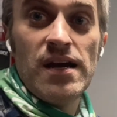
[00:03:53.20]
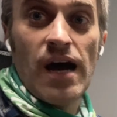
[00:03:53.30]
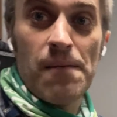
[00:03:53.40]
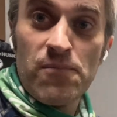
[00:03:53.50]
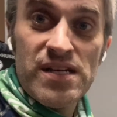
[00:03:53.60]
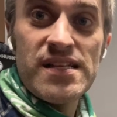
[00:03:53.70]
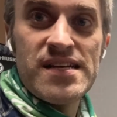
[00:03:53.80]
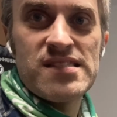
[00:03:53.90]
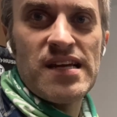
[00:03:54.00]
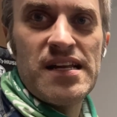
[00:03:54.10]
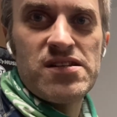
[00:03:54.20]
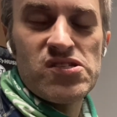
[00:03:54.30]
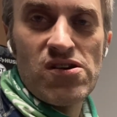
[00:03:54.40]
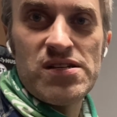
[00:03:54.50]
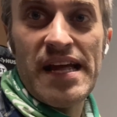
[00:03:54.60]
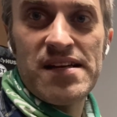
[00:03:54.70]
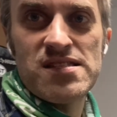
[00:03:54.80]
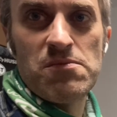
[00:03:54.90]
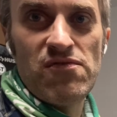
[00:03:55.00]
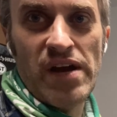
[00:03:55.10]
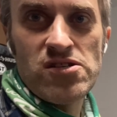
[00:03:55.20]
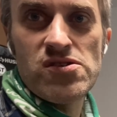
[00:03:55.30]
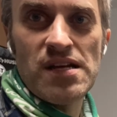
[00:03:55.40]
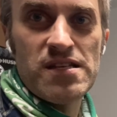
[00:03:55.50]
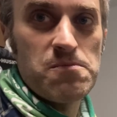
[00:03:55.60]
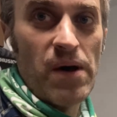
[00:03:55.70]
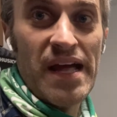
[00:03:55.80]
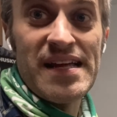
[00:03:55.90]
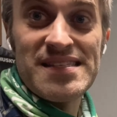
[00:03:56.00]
I'm really excited to start taking some adventures on this bike.